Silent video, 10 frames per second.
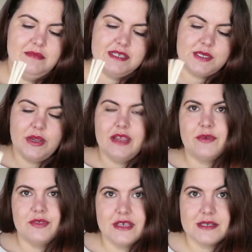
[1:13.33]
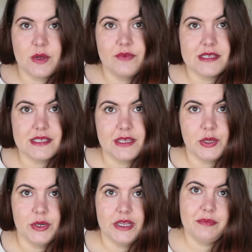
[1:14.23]
So everything is obviously
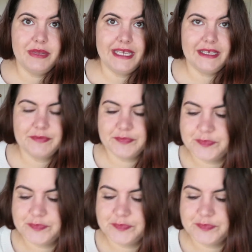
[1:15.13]
cuter in mini.